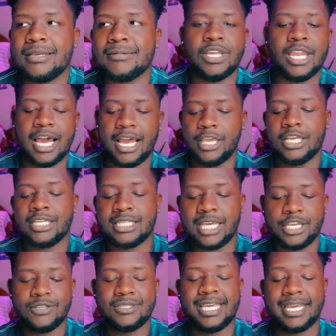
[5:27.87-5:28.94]
you're not, it's
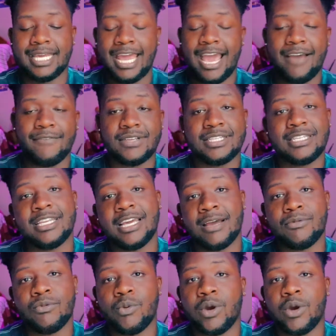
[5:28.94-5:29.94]
like you're taking half a step,